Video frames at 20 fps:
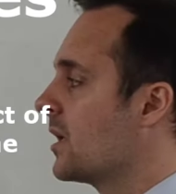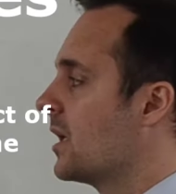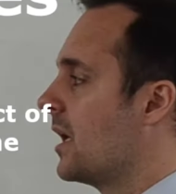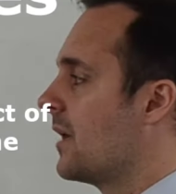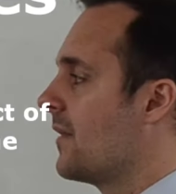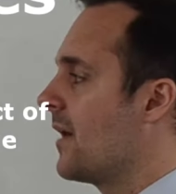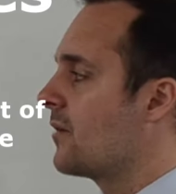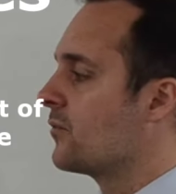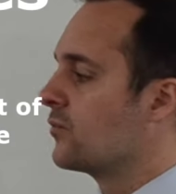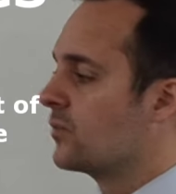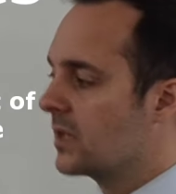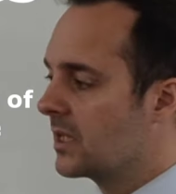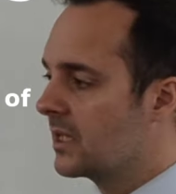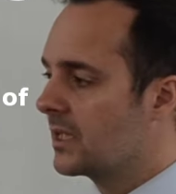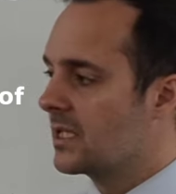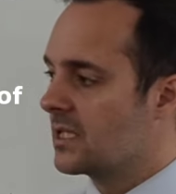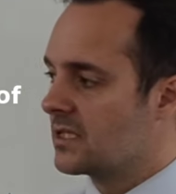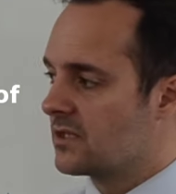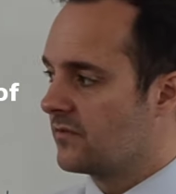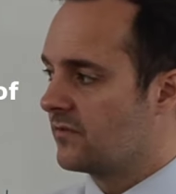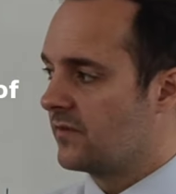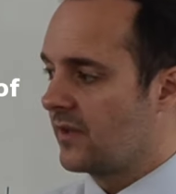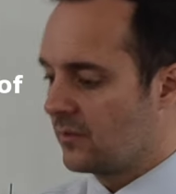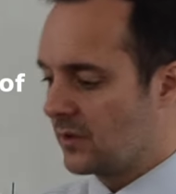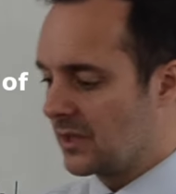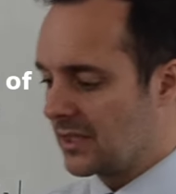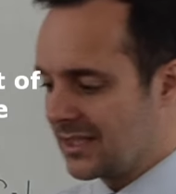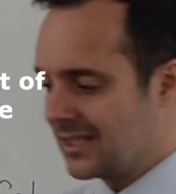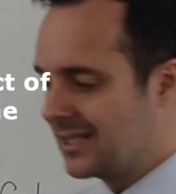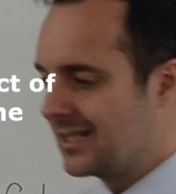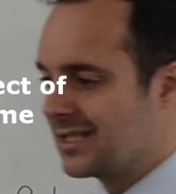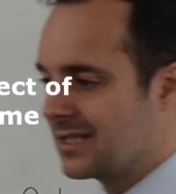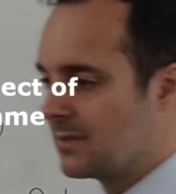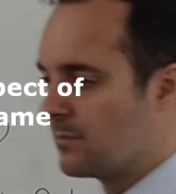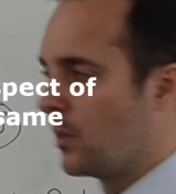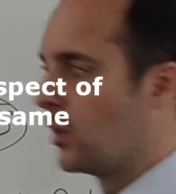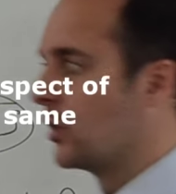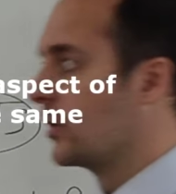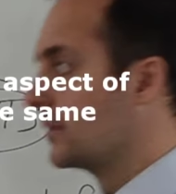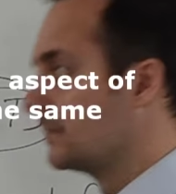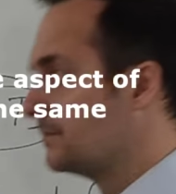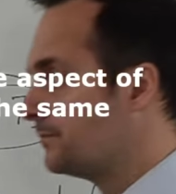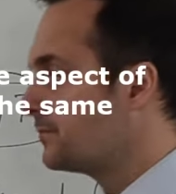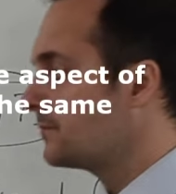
And that really is a very key point.